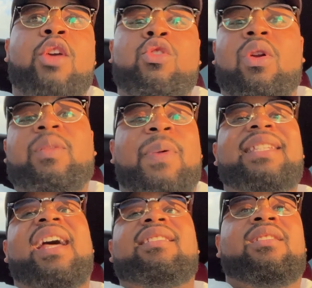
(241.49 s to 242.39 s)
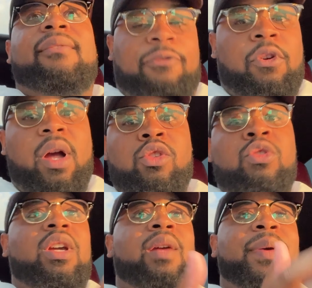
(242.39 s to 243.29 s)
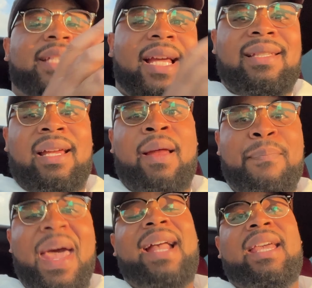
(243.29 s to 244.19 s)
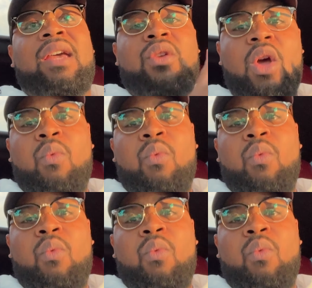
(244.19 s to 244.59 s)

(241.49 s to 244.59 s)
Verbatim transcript: Yeah, you don't have to pay taxes up front. You still have to pay taxes on the back end